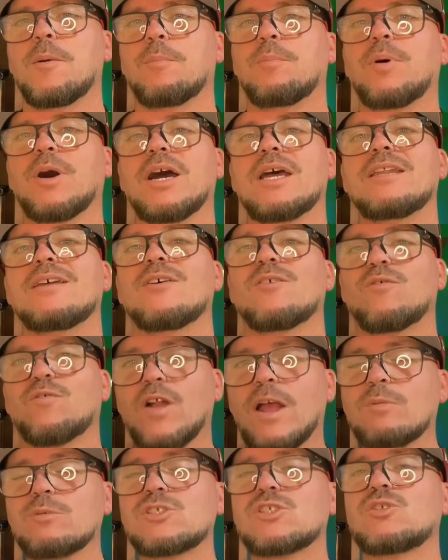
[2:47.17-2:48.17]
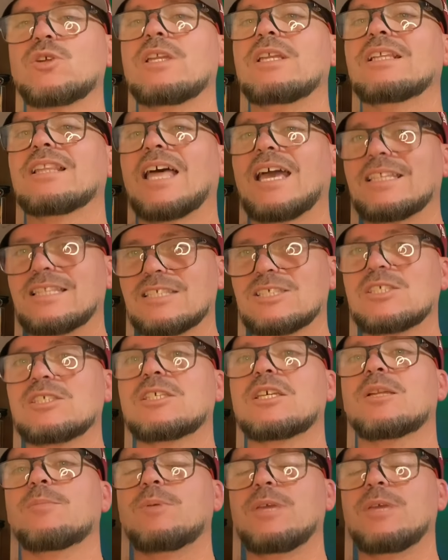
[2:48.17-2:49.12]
But Fred was treated like this is going to